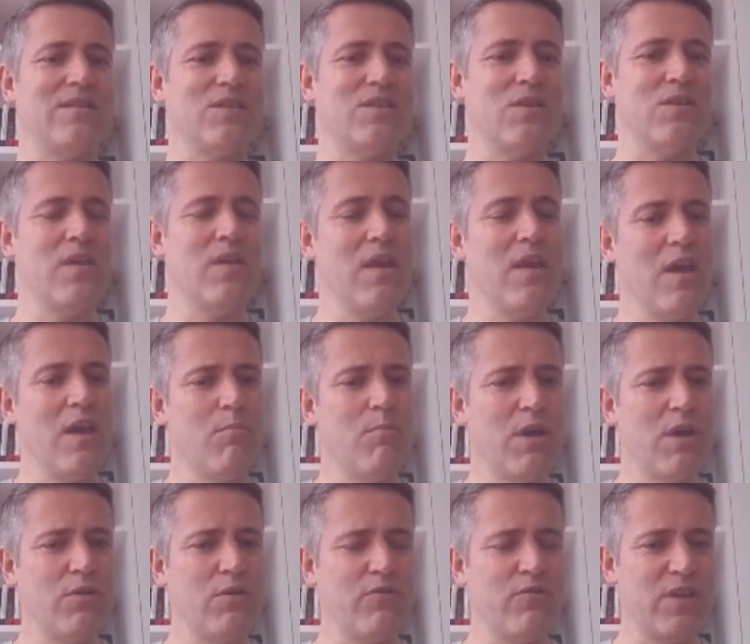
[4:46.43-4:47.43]
So
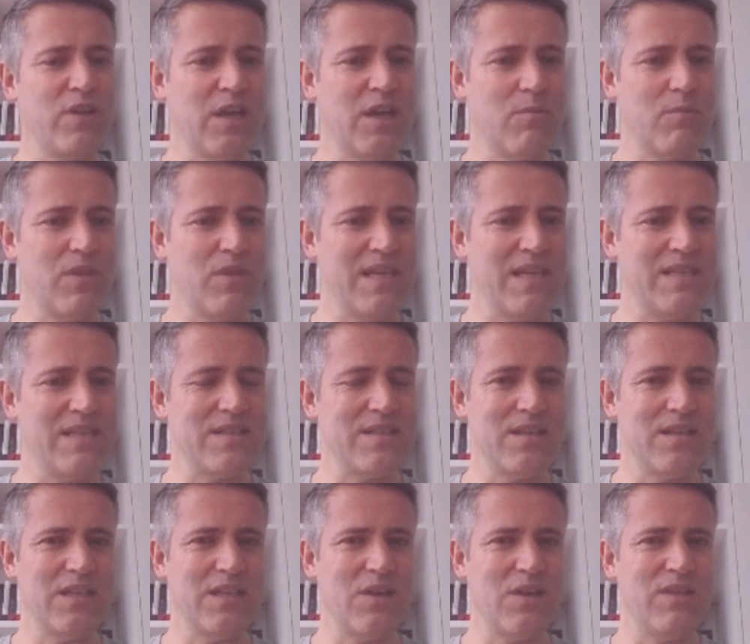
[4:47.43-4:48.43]
by offering up these
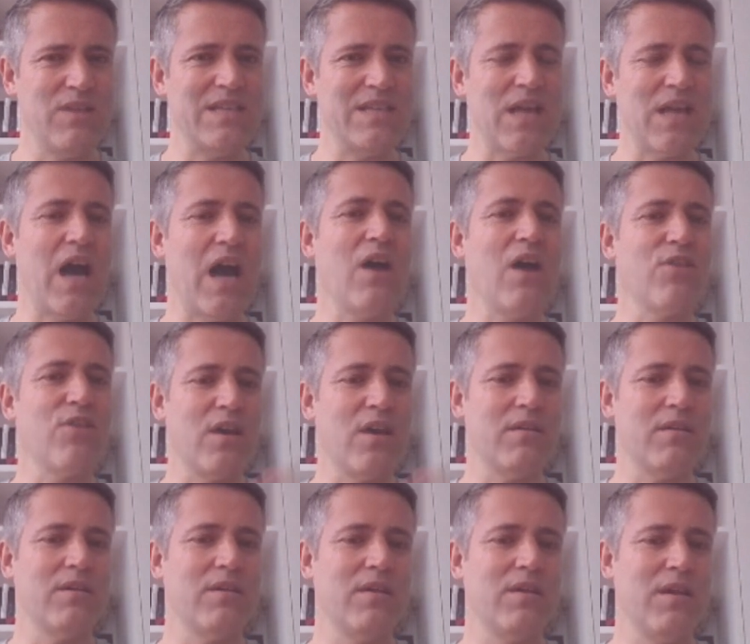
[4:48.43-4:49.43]
other